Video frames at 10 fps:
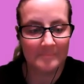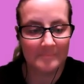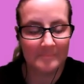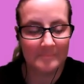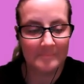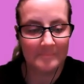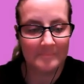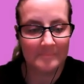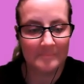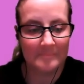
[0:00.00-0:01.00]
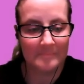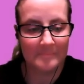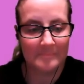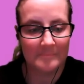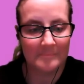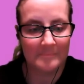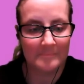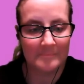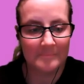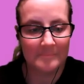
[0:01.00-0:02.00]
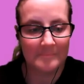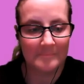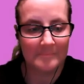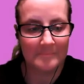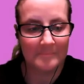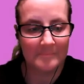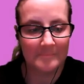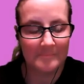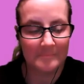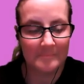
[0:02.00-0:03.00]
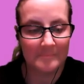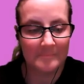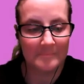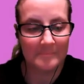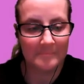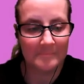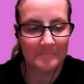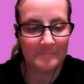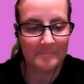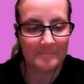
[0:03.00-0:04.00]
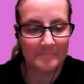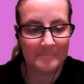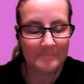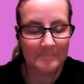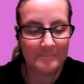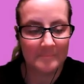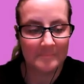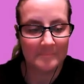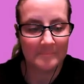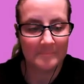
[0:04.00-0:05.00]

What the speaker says: (not speaking)